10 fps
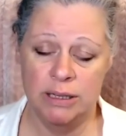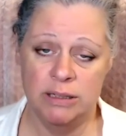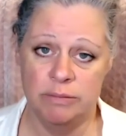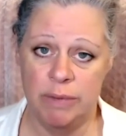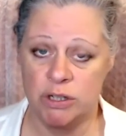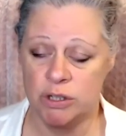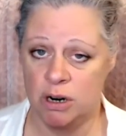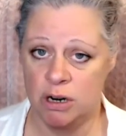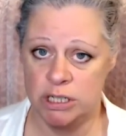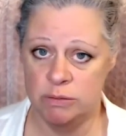to make sure
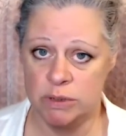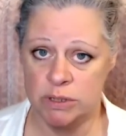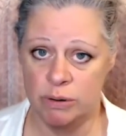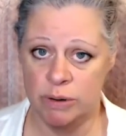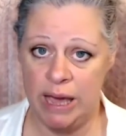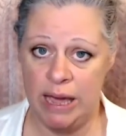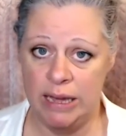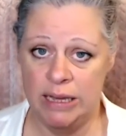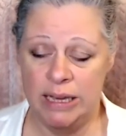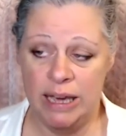Archie was okay.
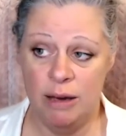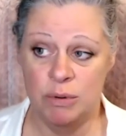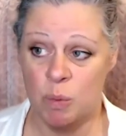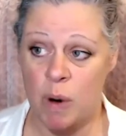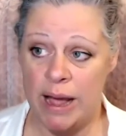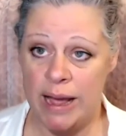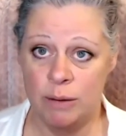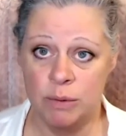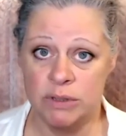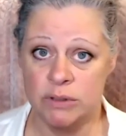It was why I
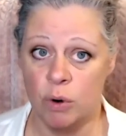was